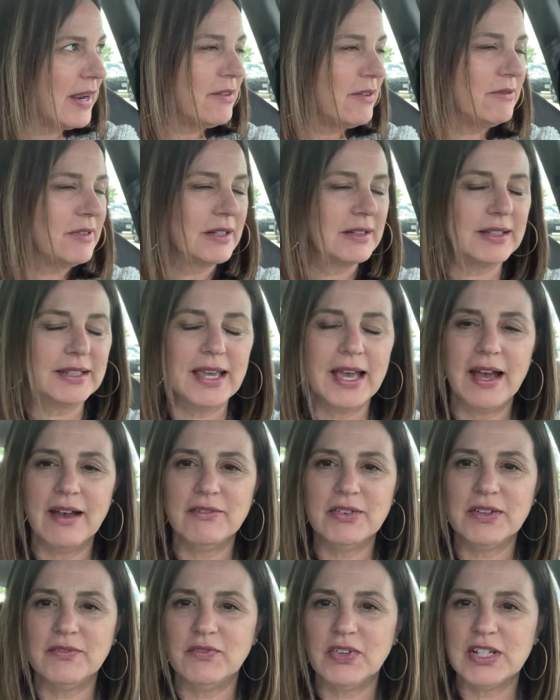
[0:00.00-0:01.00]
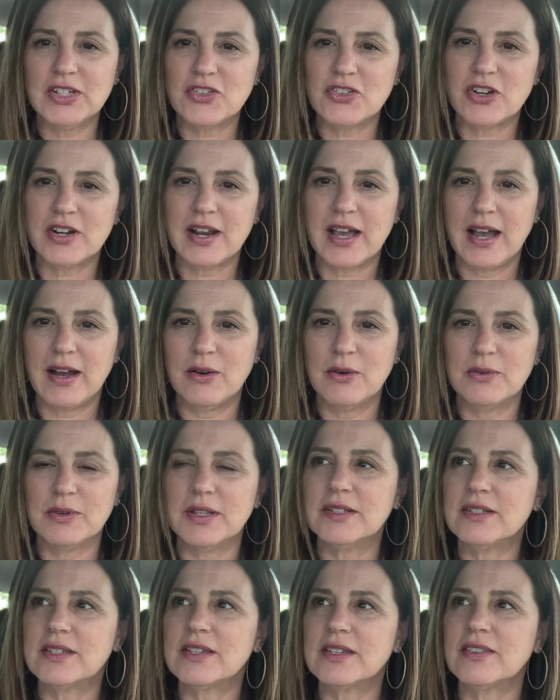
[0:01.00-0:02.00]
I really haven't ventured out
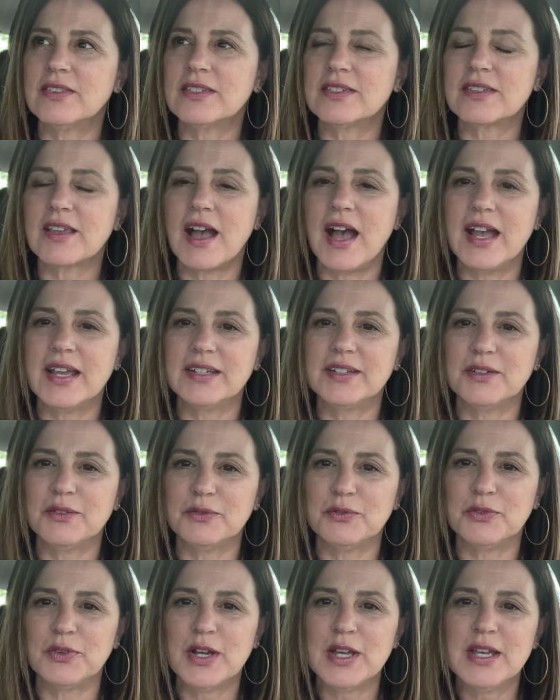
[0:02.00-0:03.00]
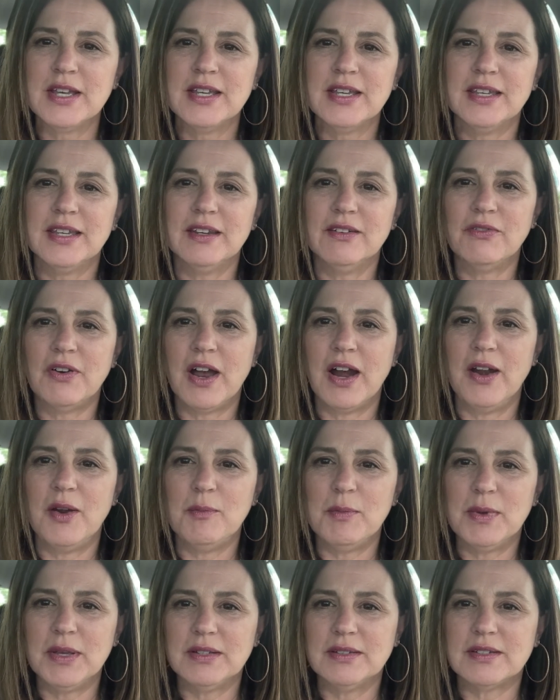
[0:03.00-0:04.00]
into this kind of
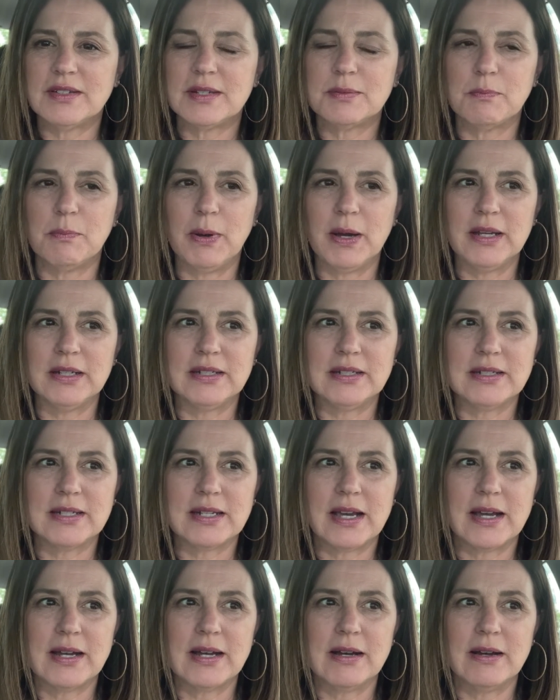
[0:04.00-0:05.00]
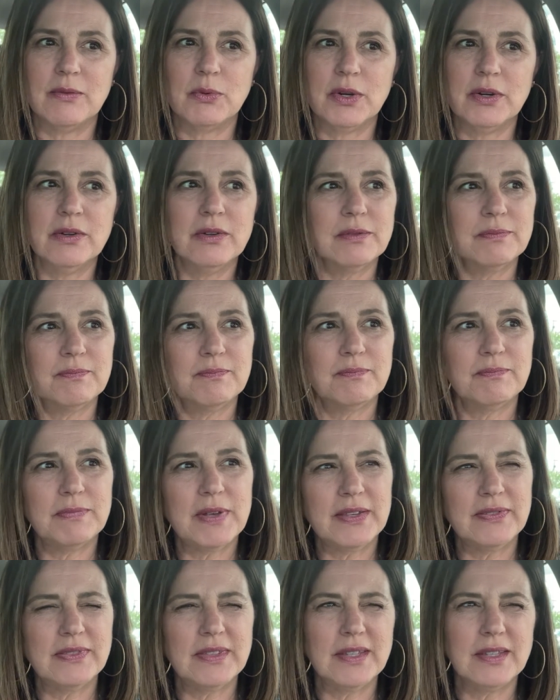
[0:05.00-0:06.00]
environment, but uh, we're,
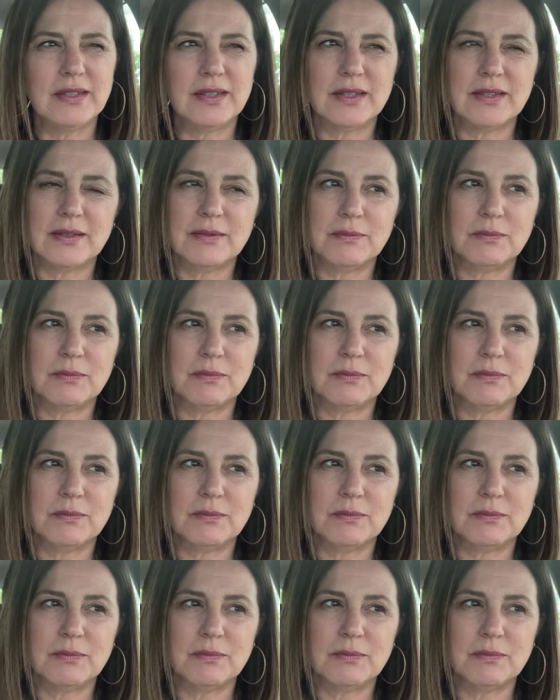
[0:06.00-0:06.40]
I think,